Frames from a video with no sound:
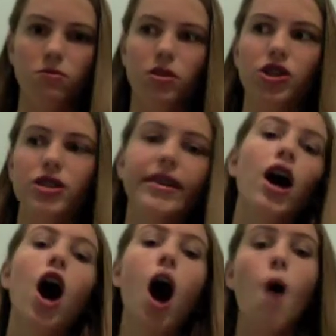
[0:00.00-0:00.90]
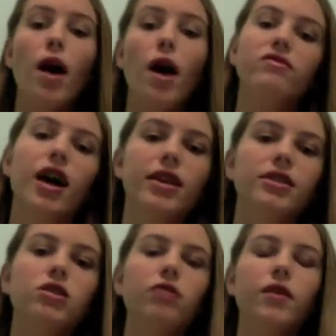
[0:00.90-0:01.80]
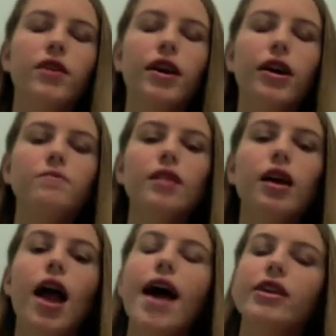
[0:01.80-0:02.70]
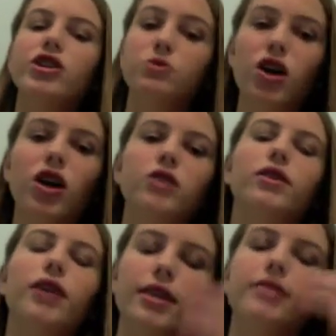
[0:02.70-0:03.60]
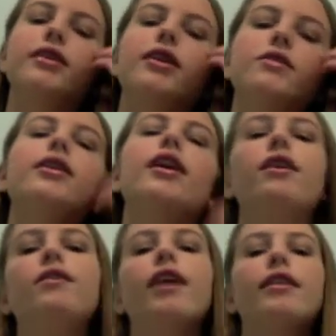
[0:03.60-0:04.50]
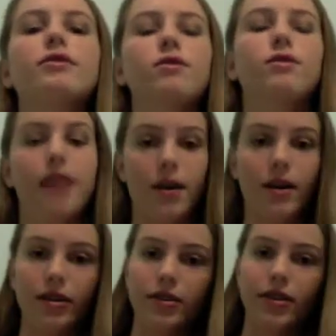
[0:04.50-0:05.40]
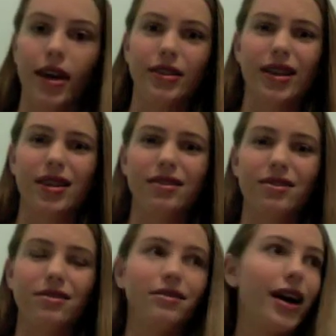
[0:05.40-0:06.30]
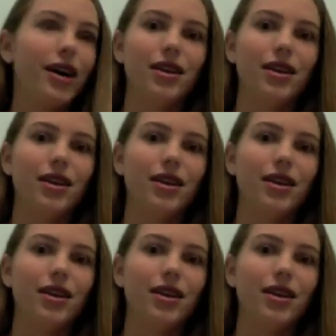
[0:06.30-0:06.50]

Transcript: And she's like, oh, I have cousins who live here. And she was talking to her cousin. And I was like, oh, okay, that's cool. Now I understand because, yeah.